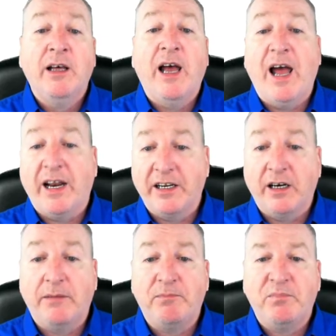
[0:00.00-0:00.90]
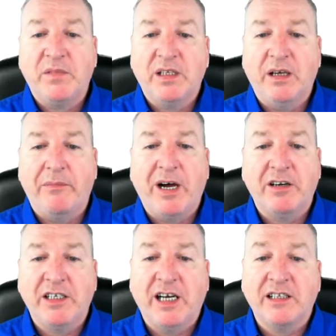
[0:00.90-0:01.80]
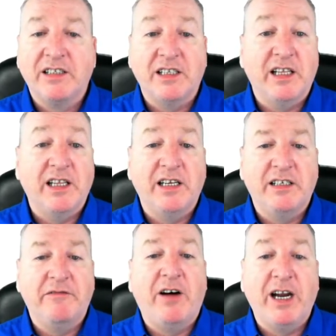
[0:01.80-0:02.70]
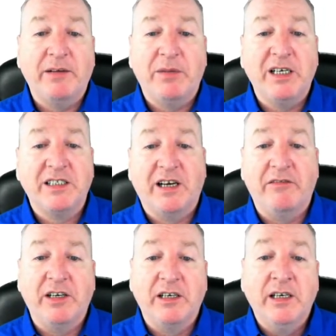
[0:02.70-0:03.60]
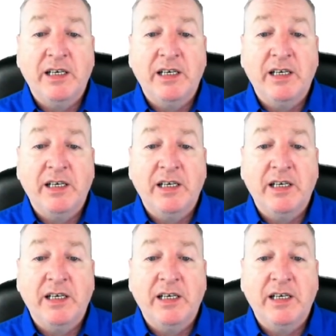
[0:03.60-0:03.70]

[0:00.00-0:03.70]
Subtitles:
add it up, the amount of deaths, and then they divide it by 7,